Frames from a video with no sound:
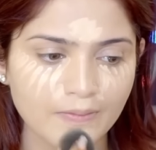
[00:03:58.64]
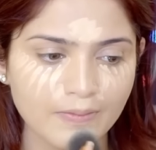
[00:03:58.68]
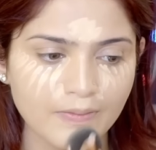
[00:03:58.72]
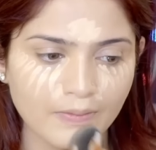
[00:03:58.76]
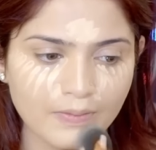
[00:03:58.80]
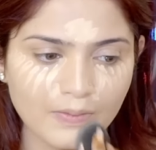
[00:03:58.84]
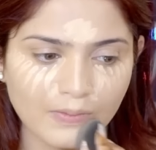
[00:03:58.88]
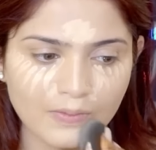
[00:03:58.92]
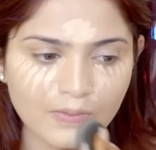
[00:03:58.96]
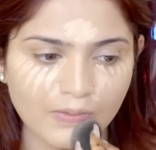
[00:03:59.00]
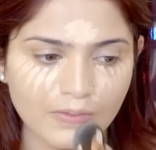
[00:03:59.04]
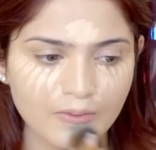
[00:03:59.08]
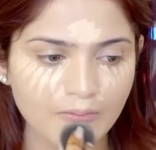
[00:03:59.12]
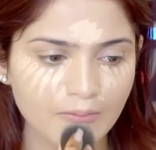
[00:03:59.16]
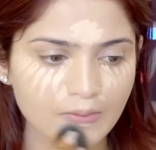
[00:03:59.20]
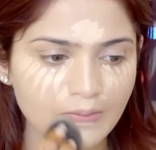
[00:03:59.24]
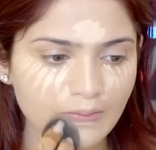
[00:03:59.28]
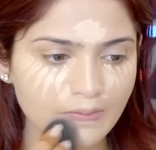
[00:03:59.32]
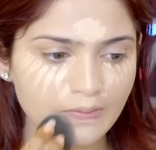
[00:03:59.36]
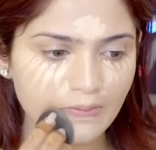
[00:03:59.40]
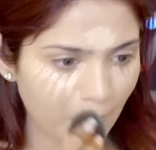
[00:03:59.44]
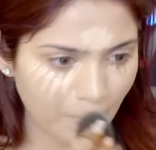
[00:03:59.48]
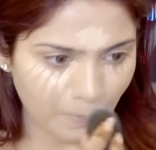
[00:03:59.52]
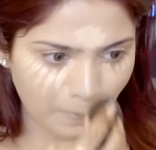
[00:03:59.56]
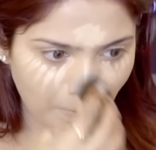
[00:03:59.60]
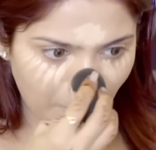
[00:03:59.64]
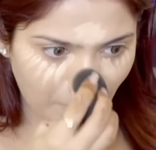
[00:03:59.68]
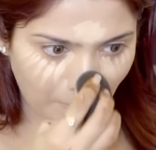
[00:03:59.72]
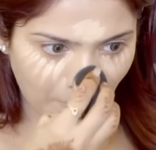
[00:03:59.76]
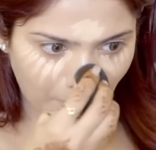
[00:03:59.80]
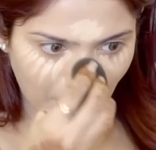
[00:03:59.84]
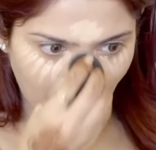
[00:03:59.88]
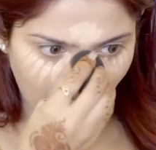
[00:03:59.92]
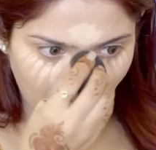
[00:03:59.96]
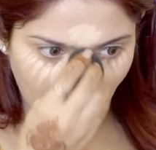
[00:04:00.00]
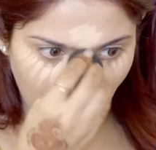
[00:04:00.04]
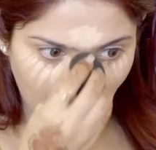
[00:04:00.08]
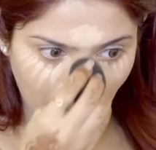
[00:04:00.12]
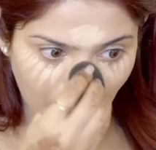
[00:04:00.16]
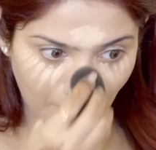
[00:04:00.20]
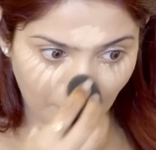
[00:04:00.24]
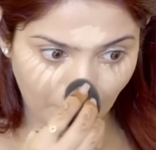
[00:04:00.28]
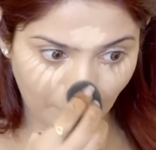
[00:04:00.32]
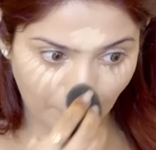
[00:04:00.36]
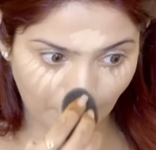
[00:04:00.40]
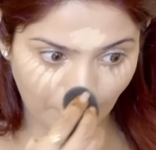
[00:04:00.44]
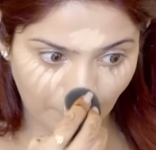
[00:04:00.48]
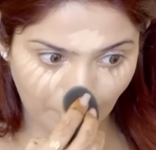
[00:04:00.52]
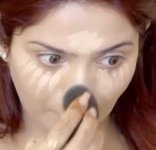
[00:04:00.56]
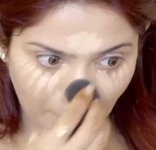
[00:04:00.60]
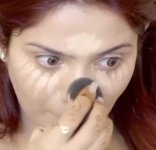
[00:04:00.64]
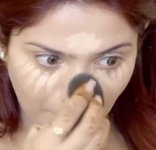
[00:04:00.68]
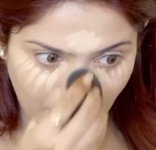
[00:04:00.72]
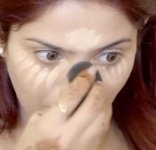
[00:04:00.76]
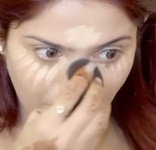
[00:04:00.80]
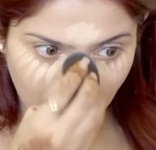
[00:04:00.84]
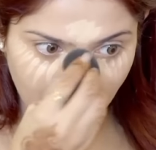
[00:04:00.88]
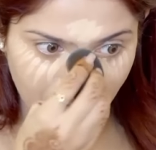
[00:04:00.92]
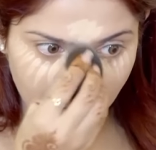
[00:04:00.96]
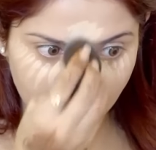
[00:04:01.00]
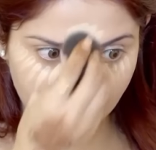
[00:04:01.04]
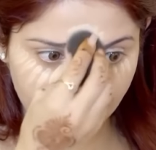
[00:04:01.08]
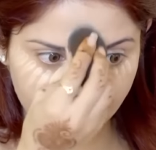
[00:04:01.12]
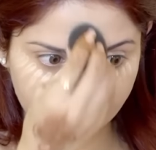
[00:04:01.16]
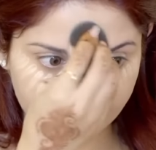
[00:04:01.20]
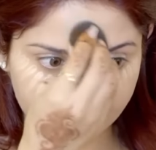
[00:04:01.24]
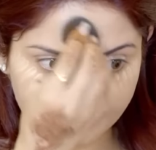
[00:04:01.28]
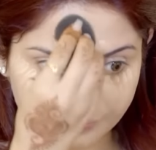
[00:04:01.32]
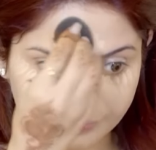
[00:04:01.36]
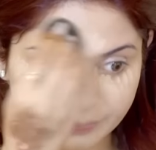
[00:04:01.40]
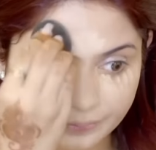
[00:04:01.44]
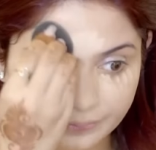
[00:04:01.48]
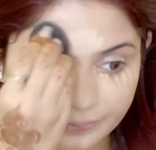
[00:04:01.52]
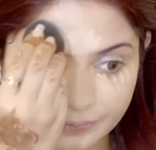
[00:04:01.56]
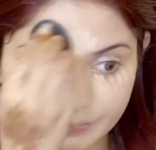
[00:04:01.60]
Blend it with a damp beauty blender.